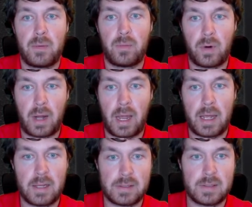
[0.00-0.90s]

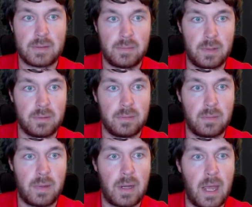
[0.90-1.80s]
Whereas, you know,
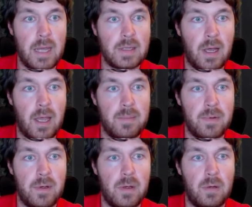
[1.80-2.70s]
an A type
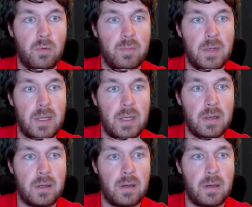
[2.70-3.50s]
would be